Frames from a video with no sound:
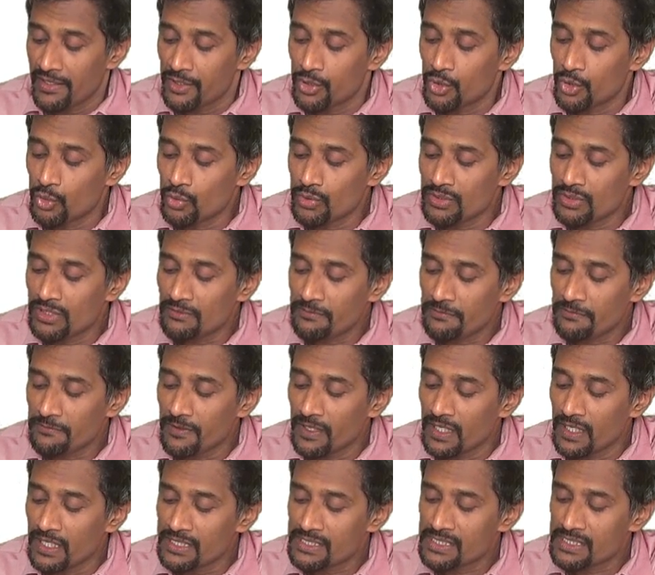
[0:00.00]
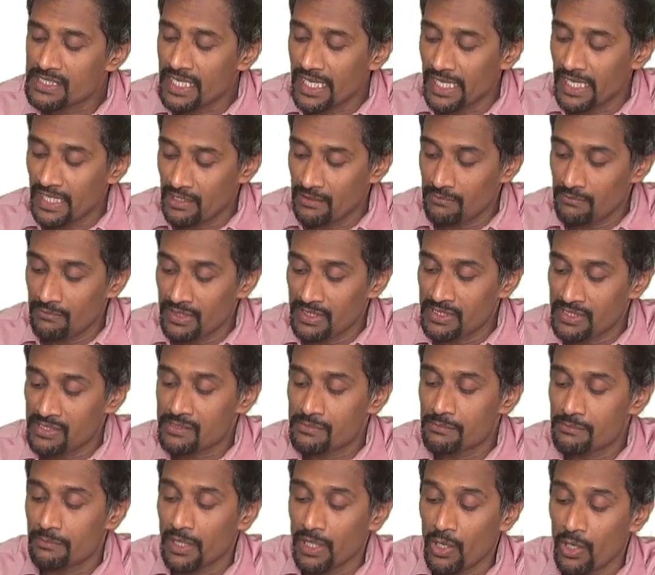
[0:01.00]
Do the first
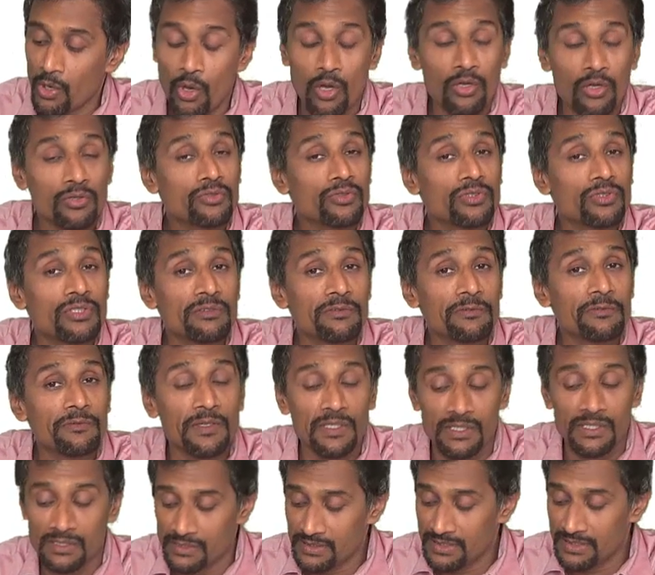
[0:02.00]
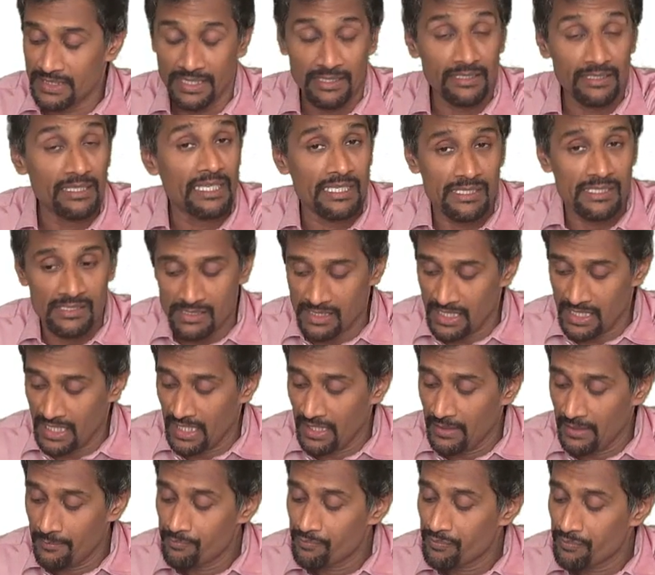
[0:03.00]
elements belong to the first set, that is
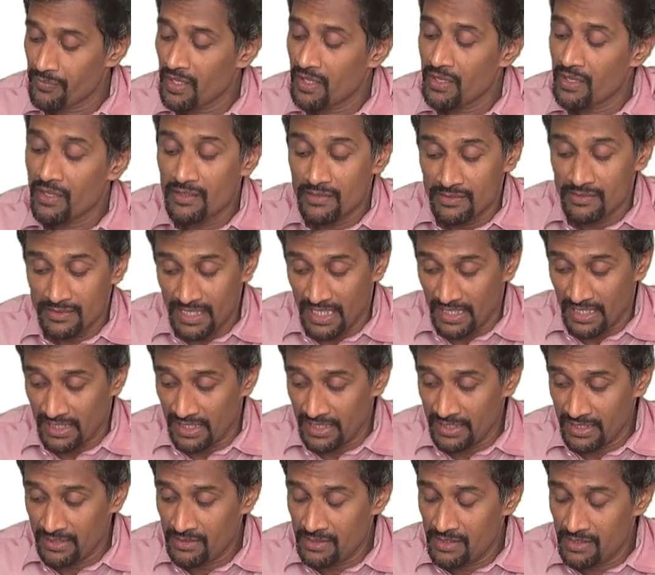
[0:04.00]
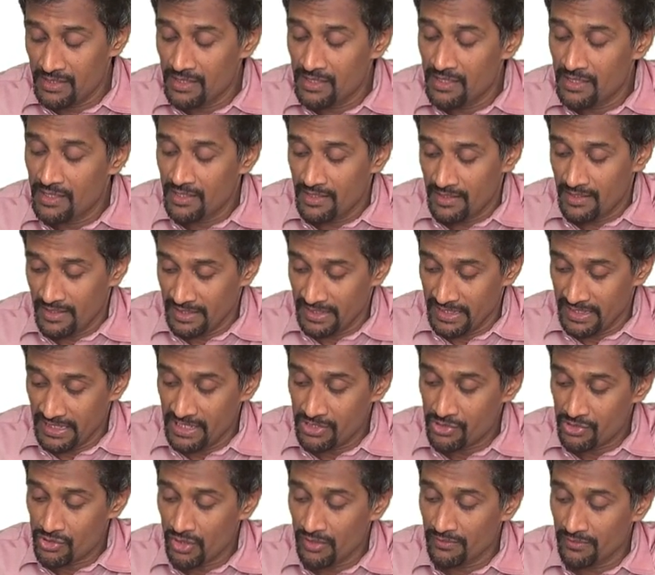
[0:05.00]
A? Second, in
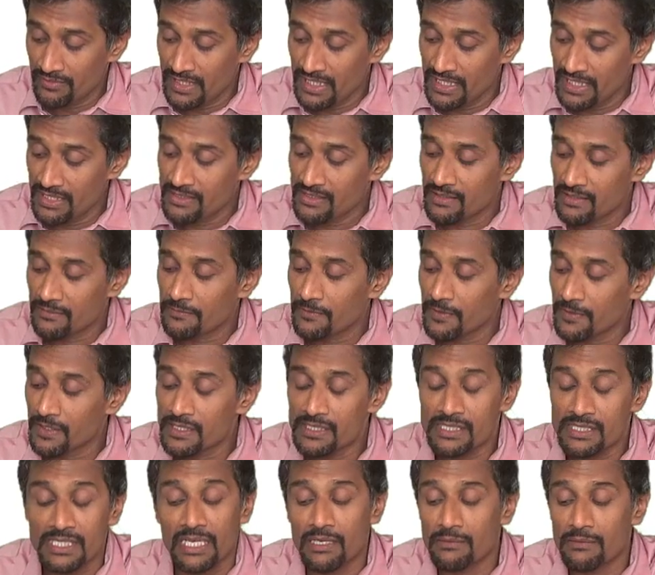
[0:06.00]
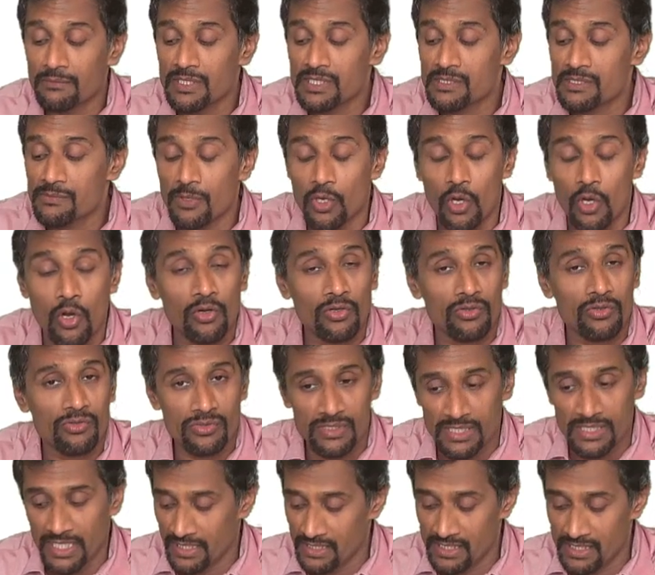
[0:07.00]
each of these, the first elements belong to
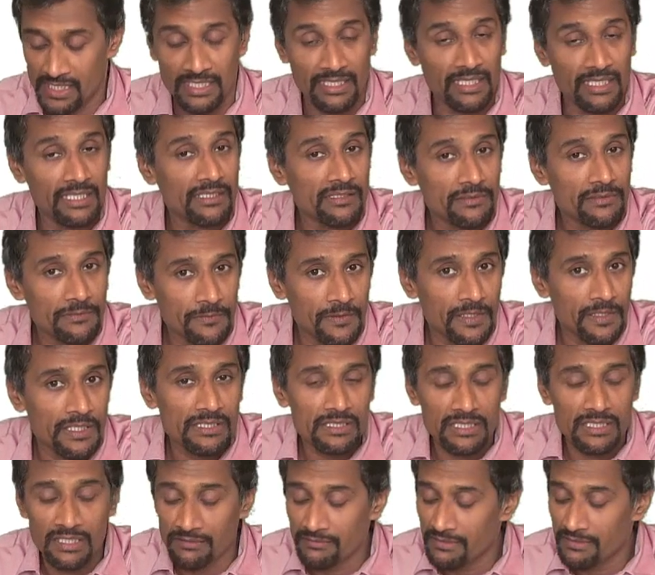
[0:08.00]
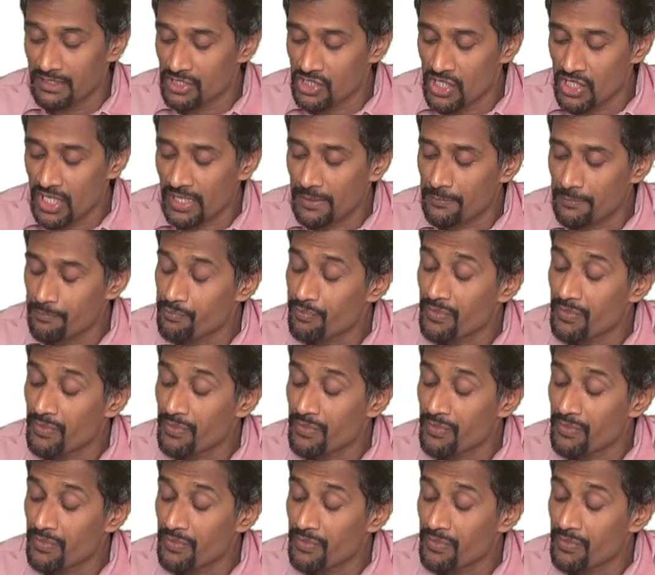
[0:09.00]
set A. That is the first thing we check,